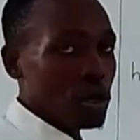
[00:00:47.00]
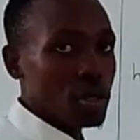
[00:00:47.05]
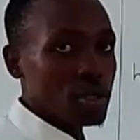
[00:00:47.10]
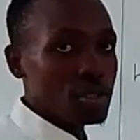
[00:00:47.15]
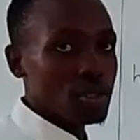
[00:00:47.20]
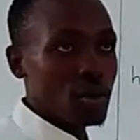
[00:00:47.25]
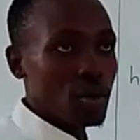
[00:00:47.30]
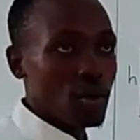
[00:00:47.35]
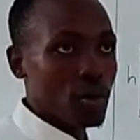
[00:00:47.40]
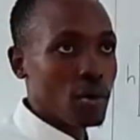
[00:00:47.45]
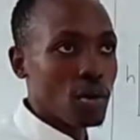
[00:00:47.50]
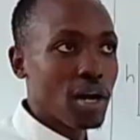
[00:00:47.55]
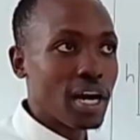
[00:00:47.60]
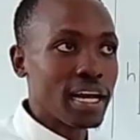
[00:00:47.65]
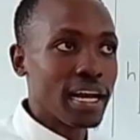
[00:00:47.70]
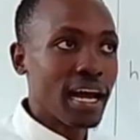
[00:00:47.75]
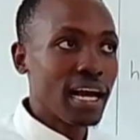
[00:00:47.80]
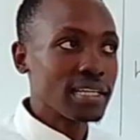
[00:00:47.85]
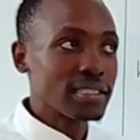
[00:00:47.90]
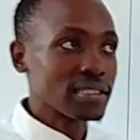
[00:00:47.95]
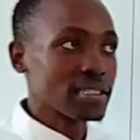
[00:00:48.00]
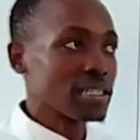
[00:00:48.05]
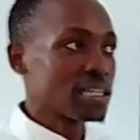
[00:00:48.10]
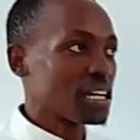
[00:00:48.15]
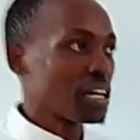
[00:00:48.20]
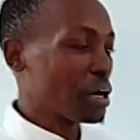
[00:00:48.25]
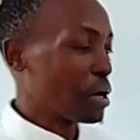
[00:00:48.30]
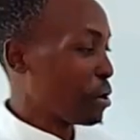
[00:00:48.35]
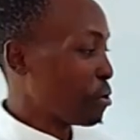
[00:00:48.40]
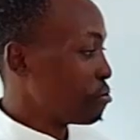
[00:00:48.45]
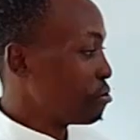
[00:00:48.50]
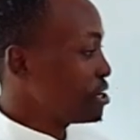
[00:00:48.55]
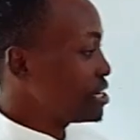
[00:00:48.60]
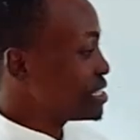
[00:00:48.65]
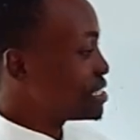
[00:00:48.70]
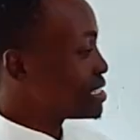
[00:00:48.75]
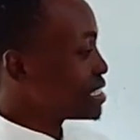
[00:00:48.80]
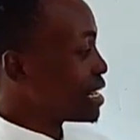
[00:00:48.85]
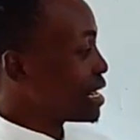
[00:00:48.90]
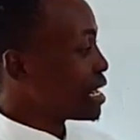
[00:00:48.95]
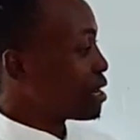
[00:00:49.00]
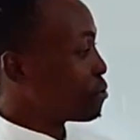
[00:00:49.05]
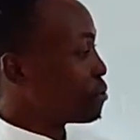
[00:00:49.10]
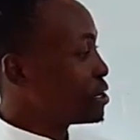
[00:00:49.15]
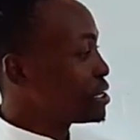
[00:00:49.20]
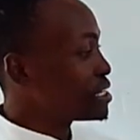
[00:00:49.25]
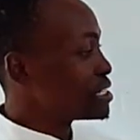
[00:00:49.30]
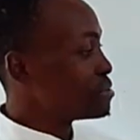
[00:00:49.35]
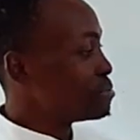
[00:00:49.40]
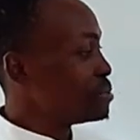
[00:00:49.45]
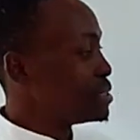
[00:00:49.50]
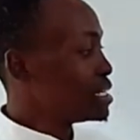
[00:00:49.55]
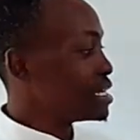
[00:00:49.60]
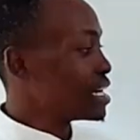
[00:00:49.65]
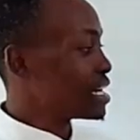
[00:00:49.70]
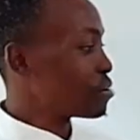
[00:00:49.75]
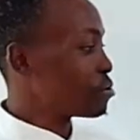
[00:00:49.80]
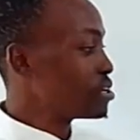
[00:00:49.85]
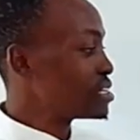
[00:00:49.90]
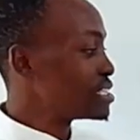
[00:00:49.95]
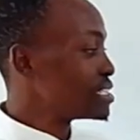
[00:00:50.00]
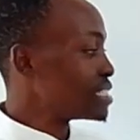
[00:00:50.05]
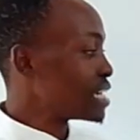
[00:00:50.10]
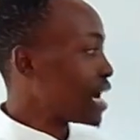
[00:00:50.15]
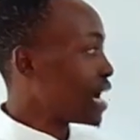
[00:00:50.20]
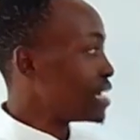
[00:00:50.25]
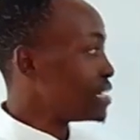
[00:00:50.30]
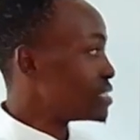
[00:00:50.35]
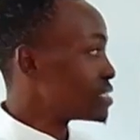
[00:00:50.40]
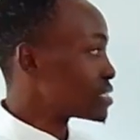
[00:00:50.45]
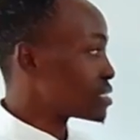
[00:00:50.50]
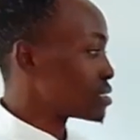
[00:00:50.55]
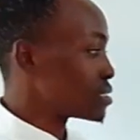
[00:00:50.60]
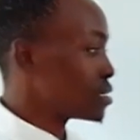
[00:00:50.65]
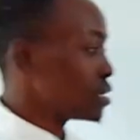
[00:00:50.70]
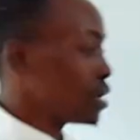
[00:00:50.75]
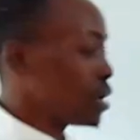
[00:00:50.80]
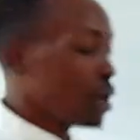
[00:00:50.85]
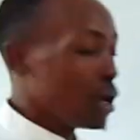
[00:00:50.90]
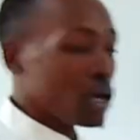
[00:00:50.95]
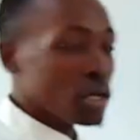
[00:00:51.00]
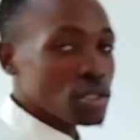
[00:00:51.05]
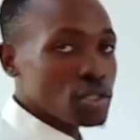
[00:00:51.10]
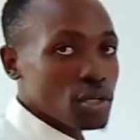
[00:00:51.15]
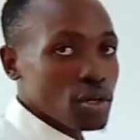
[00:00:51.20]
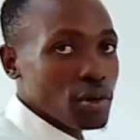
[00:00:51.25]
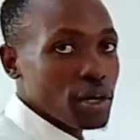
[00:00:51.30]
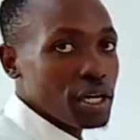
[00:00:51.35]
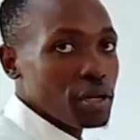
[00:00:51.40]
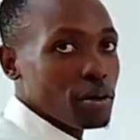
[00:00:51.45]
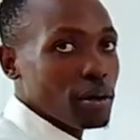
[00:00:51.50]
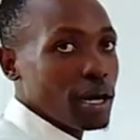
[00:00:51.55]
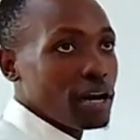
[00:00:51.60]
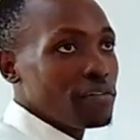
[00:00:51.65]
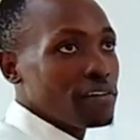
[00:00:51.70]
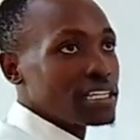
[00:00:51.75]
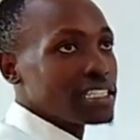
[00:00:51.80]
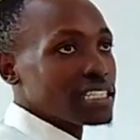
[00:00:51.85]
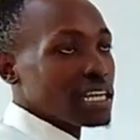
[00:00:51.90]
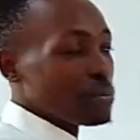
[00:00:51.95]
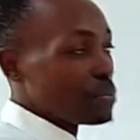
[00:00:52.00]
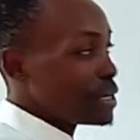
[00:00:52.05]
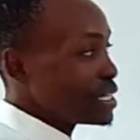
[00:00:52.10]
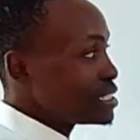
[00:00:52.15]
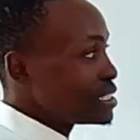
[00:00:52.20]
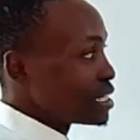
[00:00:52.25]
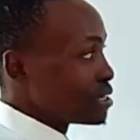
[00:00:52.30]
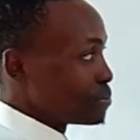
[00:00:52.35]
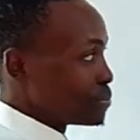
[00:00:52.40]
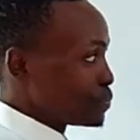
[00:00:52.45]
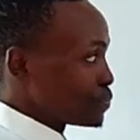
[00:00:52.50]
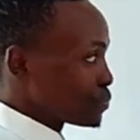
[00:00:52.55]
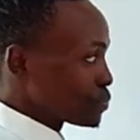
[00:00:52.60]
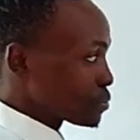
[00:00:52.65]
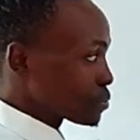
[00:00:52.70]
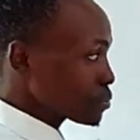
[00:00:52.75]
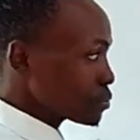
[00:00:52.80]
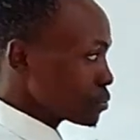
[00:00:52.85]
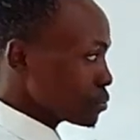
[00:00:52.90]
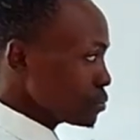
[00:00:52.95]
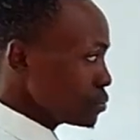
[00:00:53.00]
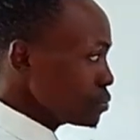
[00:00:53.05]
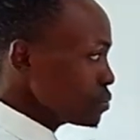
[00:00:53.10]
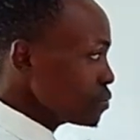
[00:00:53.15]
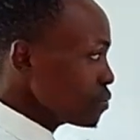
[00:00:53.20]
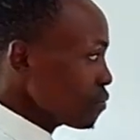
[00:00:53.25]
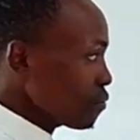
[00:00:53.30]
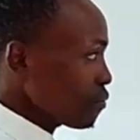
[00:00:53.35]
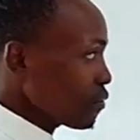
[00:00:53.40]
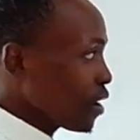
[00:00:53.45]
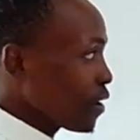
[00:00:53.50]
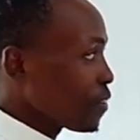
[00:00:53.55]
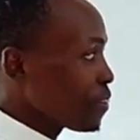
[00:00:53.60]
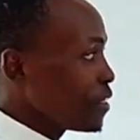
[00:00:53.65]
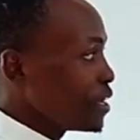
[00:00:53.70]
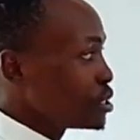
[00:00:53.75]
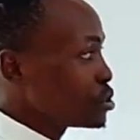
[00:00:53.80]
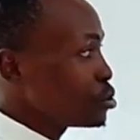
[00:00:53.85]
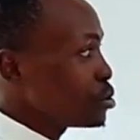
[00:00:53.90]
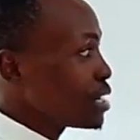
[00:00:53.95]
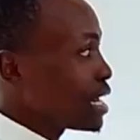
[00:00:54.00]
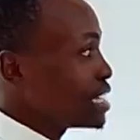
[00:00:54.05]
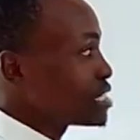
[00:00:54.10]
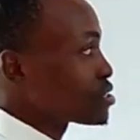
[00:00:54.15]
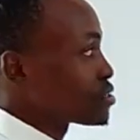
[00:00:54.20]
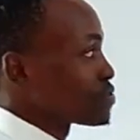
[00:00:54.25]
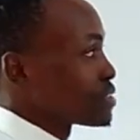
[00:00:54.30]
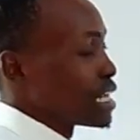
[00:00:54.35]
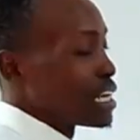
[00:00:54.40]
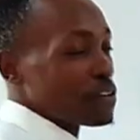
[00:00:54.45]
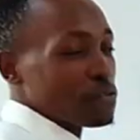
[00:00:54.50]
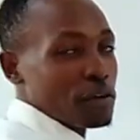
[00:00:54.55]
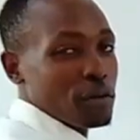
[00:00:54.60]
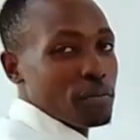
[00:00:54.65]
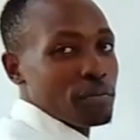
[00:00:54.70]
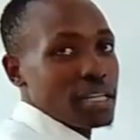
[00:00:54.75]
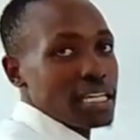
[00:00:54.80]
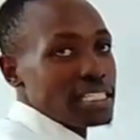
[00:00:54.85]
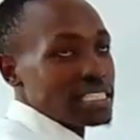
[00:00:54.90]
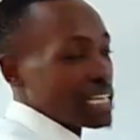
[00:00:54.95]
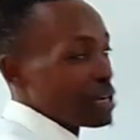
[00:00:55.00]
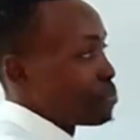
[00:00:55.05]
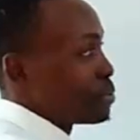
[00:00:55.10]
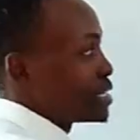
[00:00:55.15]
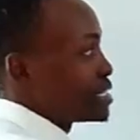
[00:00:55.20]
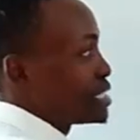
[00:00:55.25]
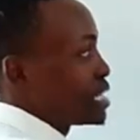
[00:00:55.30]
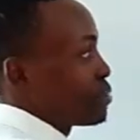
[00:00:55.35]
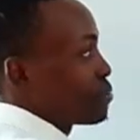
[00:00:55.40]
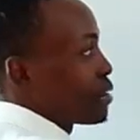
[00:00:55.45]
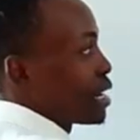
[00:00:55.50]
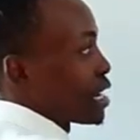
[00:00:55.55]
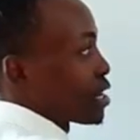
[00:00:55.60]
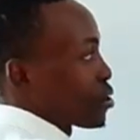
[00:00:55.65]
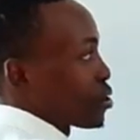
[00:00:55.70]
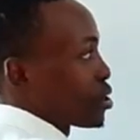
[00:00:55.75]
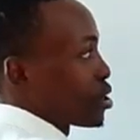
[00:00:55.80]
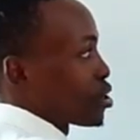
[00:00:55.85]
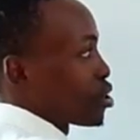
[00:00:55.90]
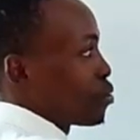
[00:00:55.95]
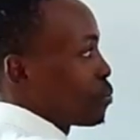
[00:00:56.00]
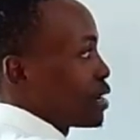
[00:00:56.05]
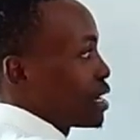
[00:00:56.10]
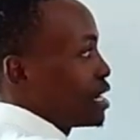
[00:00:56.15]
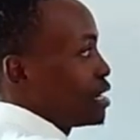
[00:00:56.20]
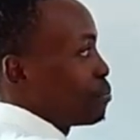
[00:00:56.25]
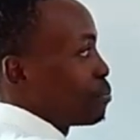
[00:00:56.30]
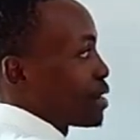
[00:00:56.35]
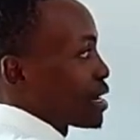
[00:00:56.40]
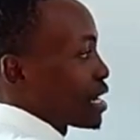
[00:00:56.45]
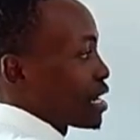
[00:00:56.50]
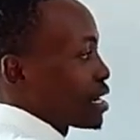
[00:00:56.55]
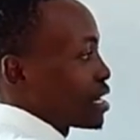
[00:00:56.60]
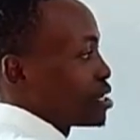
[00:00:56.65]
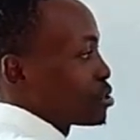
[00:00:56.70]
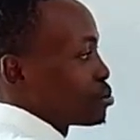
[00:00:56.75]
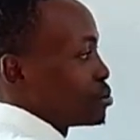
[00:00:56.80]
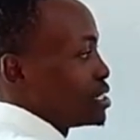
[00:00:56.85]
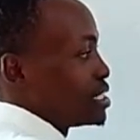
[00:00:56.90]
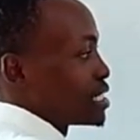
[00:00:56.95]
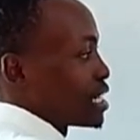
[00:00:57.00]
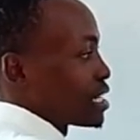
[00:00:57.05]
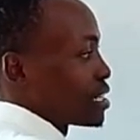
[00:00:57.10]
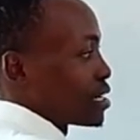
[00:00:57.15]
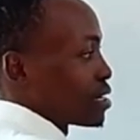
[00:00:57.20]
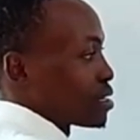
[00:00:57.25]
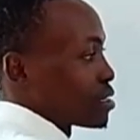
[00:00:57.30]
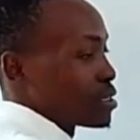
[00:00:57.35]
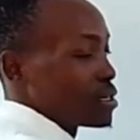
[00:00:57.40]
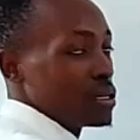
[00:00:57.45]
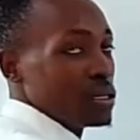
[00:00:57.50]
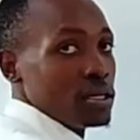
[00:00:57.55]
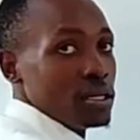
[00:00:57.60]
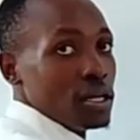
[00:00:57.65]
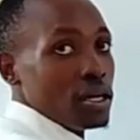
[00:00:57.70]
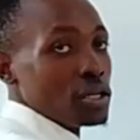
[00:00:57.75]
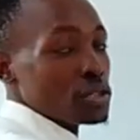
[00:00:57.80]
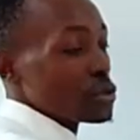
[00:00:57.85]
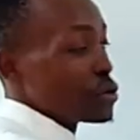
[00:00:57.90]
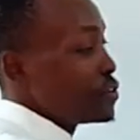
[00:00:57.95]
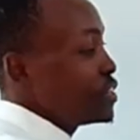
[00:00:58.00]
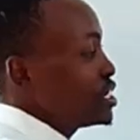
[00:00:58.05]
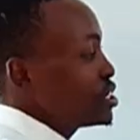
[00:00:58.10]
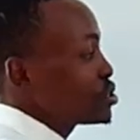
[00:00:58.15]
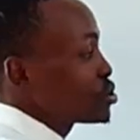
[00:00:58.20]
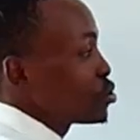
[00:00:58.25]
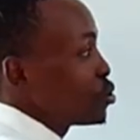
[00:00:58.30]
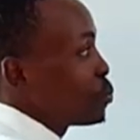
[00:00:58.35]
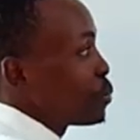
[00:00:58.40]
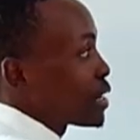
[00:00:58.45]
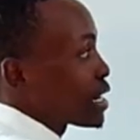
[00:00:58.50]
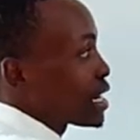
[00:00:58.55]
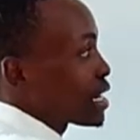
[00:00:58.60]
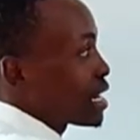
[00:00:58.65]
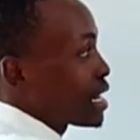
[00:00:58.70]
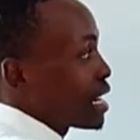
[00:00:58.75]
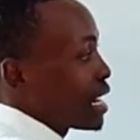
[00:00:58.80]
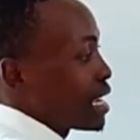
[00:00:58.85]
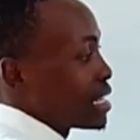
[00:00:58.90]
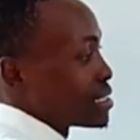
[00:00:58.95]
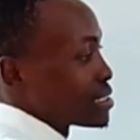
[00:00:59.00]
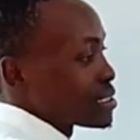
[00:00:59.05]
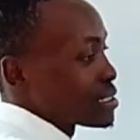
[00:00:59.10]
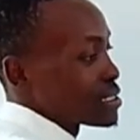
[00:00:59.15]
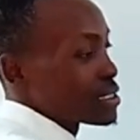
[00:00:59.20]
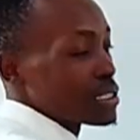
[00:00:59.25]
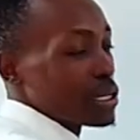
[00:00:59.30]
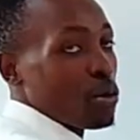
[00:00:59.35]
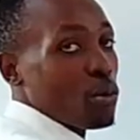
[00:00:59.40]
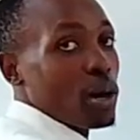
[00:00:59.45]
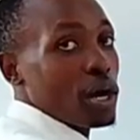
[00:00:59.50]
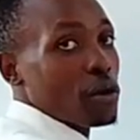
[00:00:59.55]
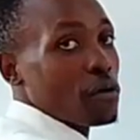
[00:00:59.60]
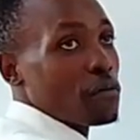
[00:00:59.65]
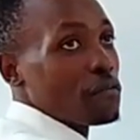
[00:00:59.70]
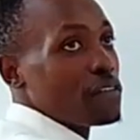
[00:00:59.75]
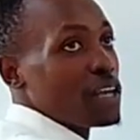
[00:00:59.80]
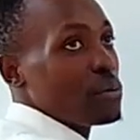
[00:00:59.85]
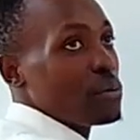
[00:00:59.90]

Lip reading: So you can ask, what is A, what is B, and what is height? So when you have a trapezium, the two lines that form the trapezium are normally parallel to each other. So these two parallel lines, one of